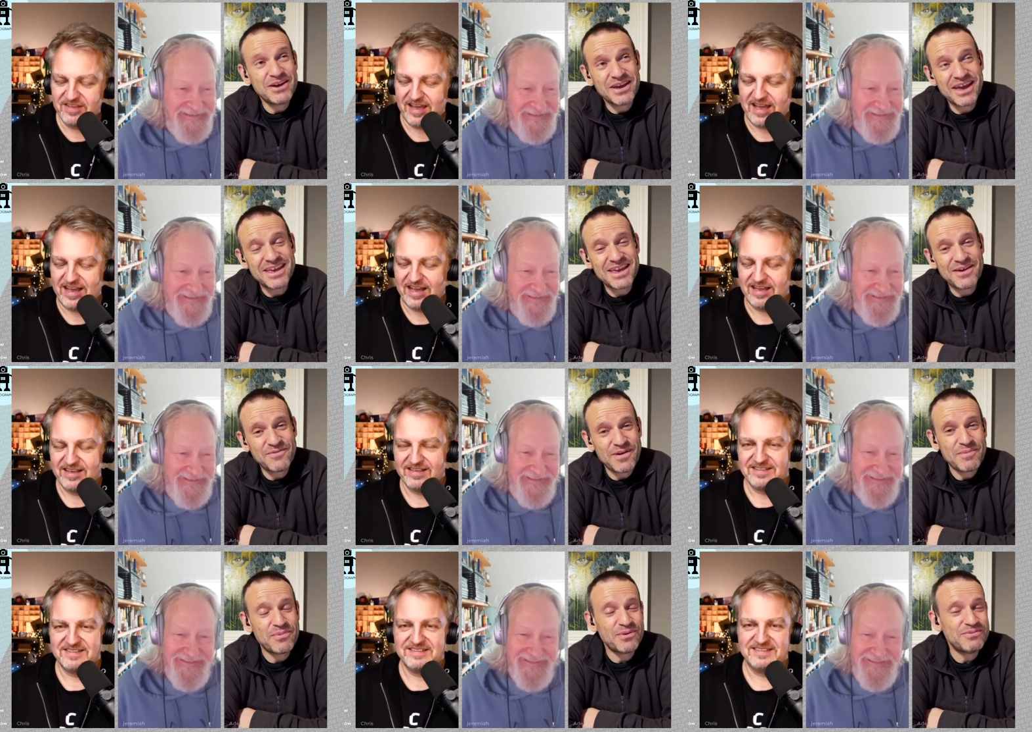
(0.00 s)
Speaker 1: Okay. Yeah. Fair
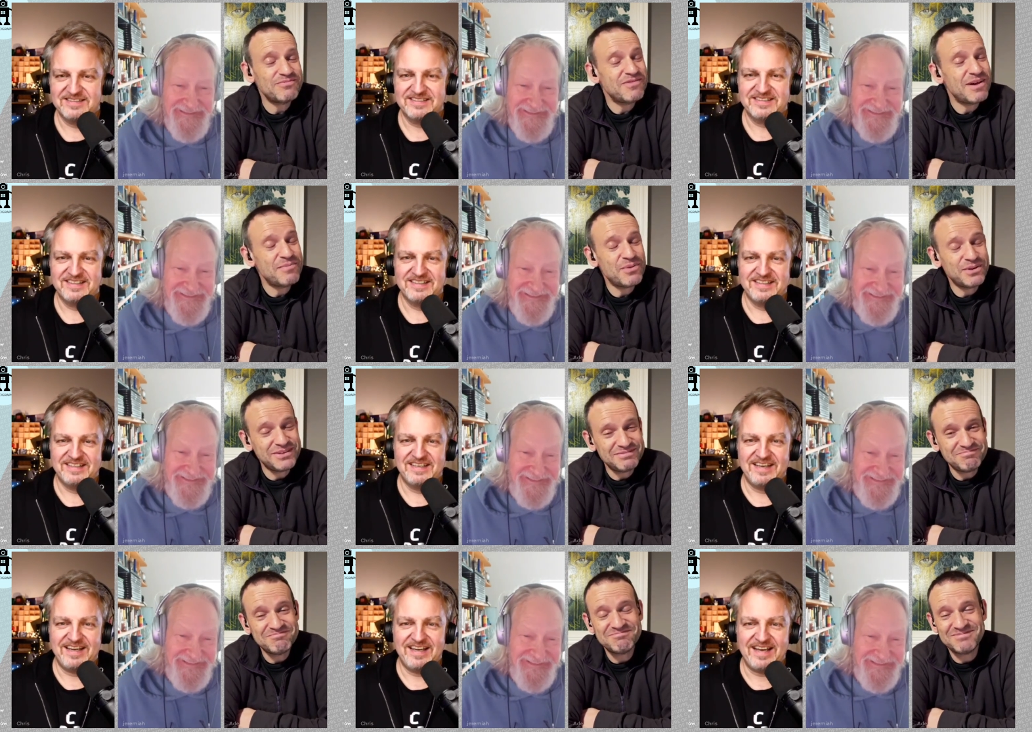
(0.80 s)
point. Fair point.
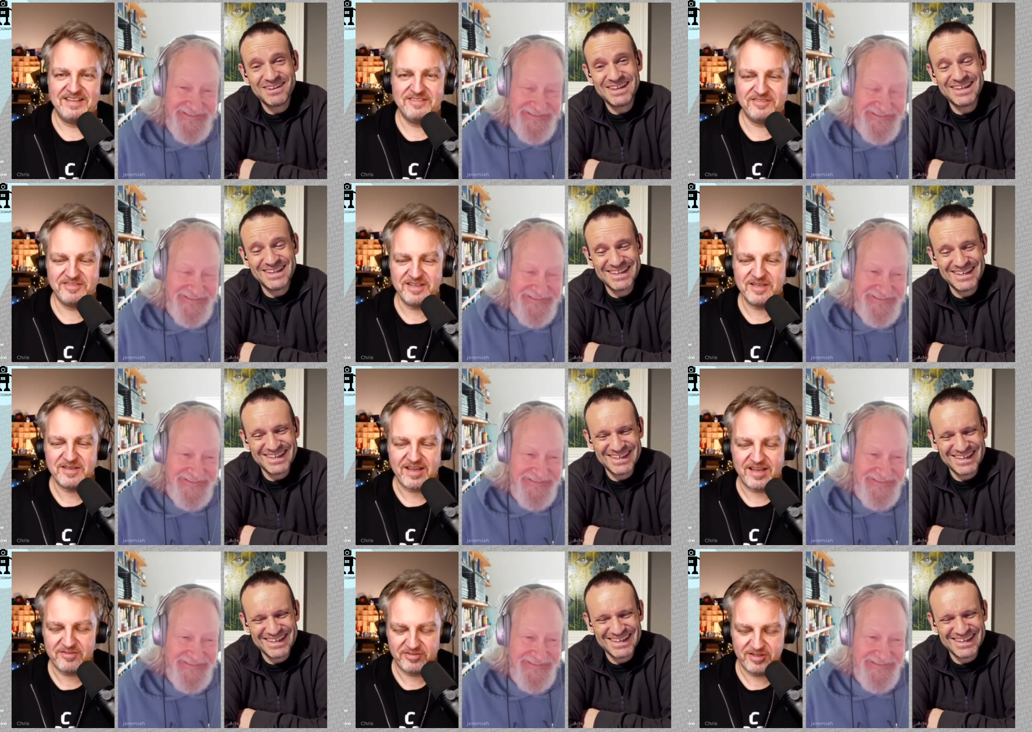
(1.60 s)
Speaker 2: I
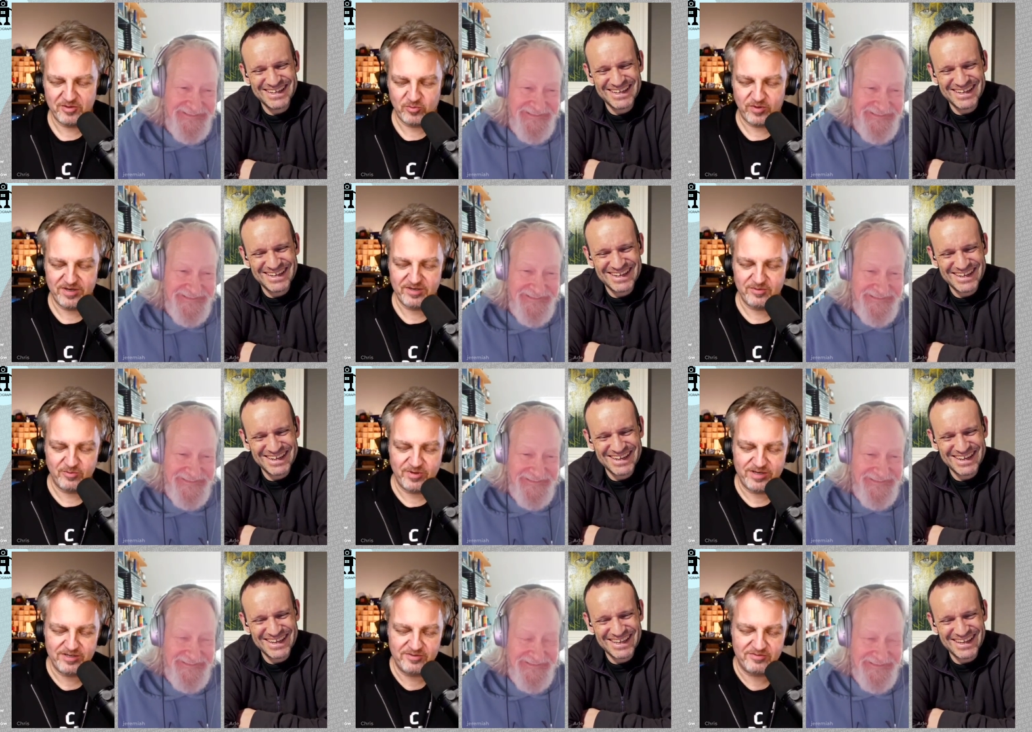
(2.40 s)
think
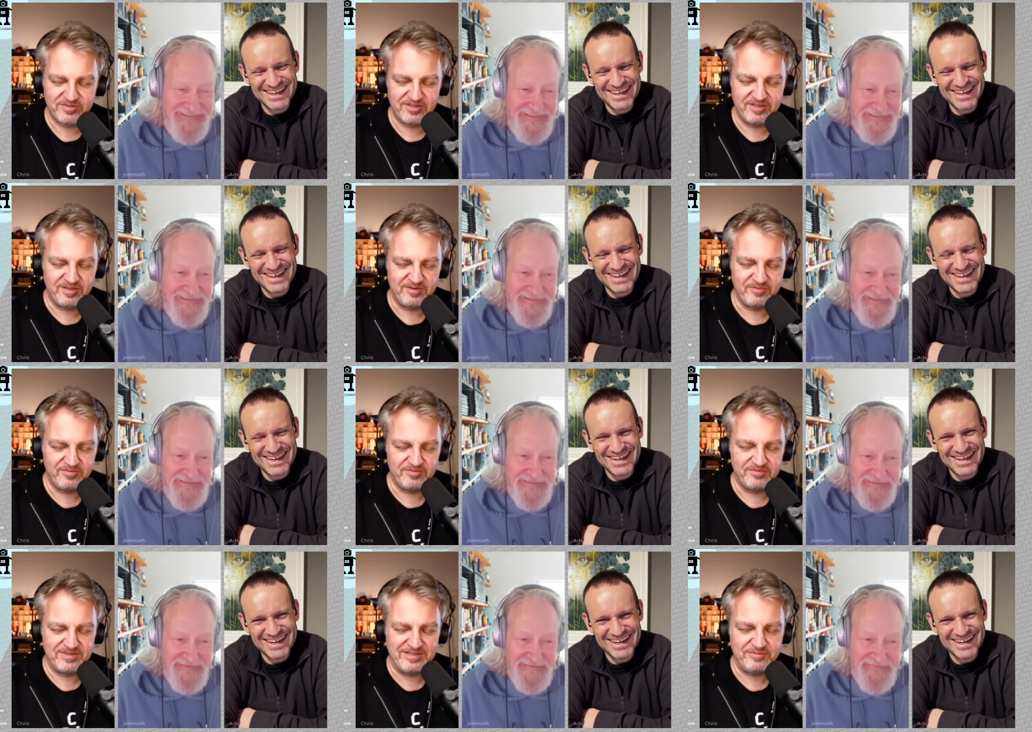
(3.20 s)
one of
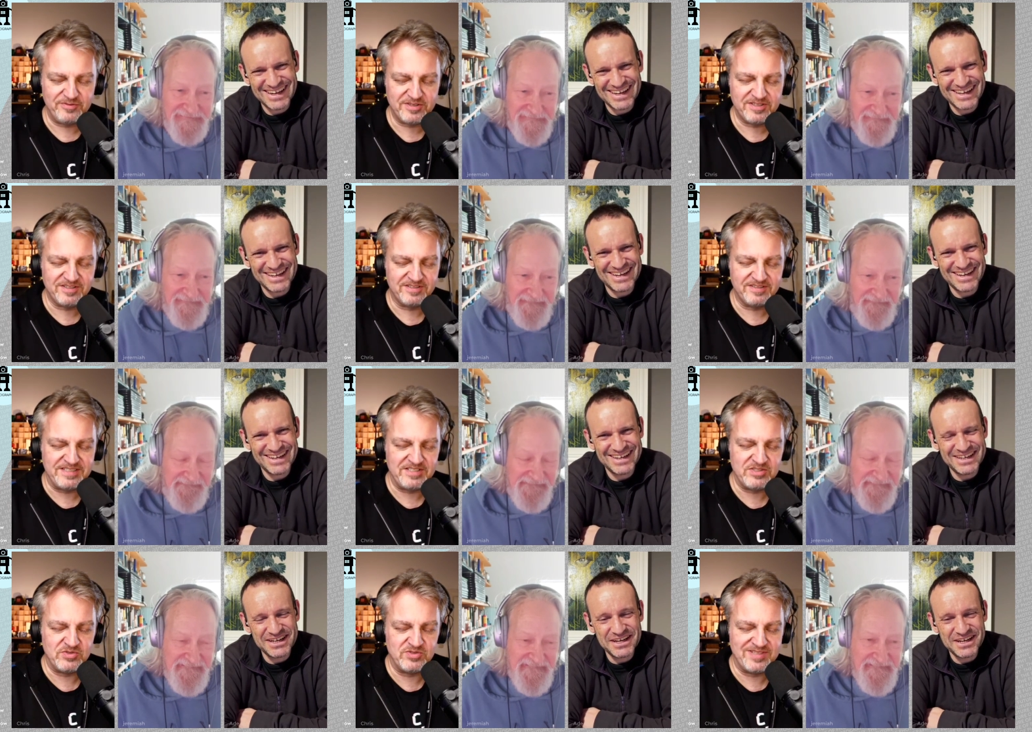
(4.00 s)
the
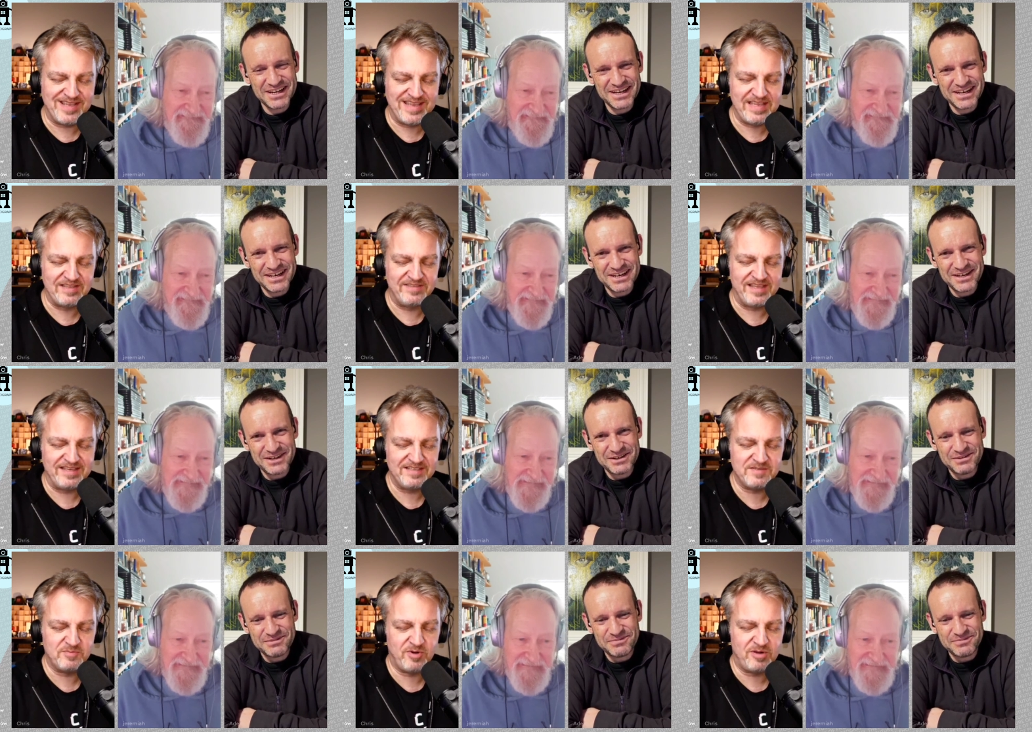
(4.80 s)
difficulties today,
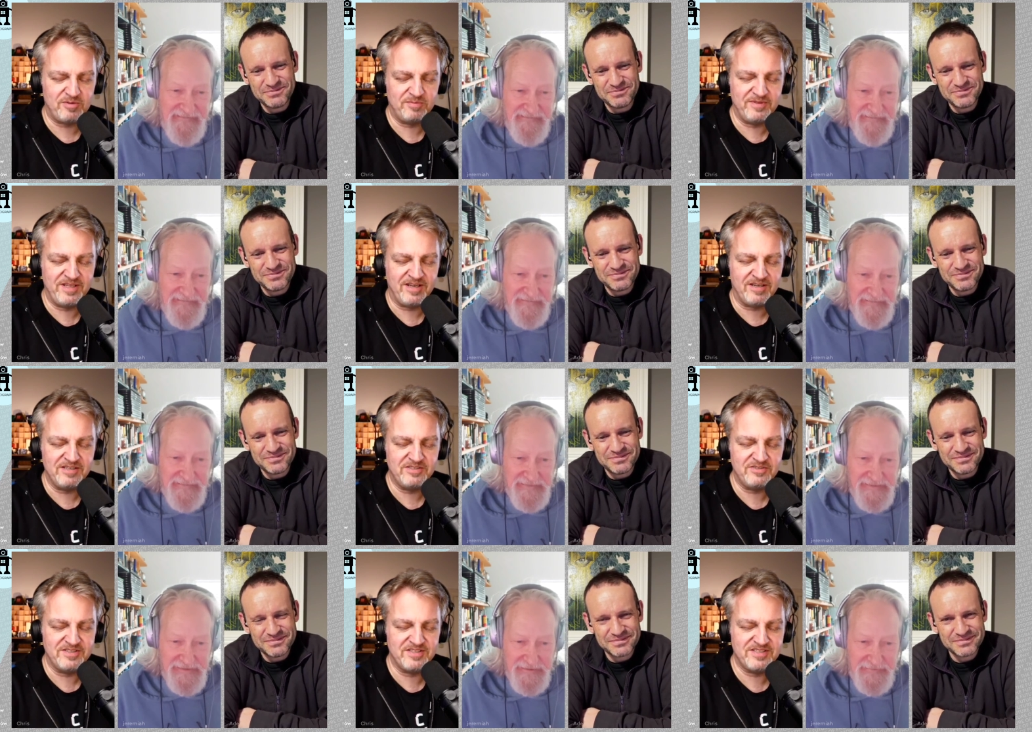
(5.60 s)
and that is probably
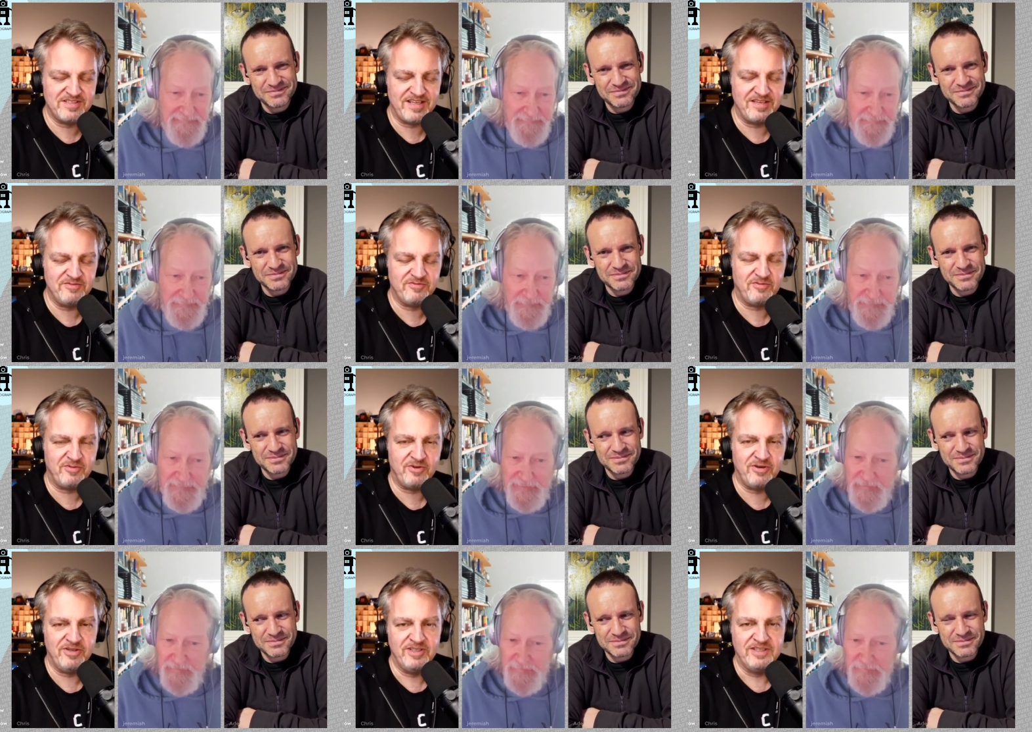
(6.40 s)
hard to understand
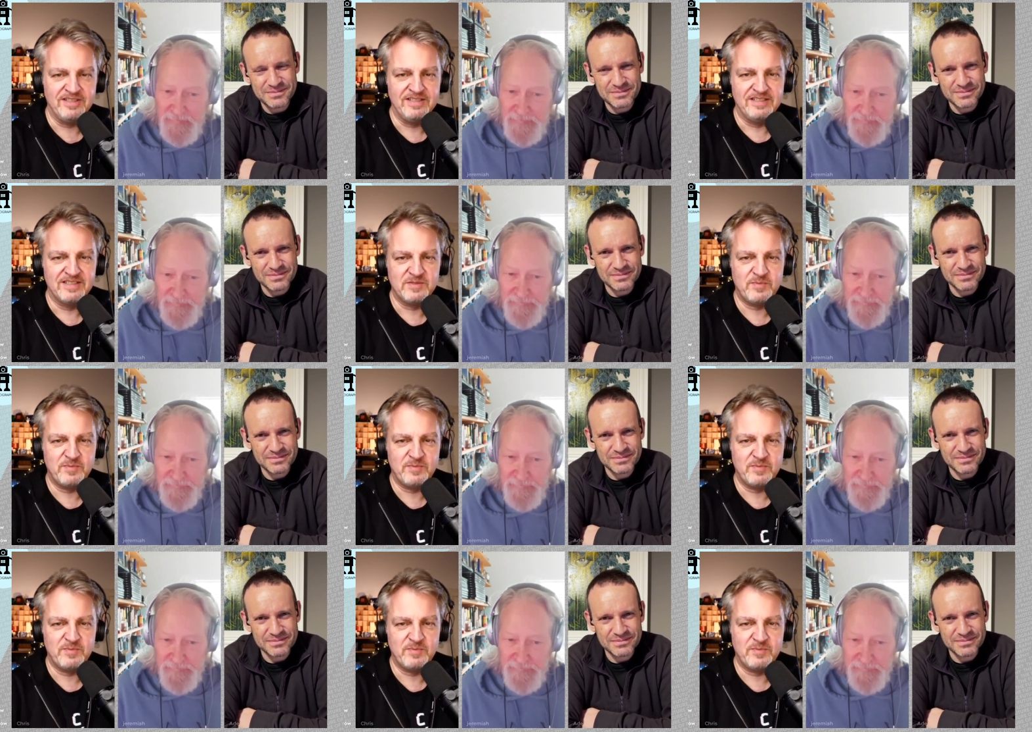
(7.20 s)
for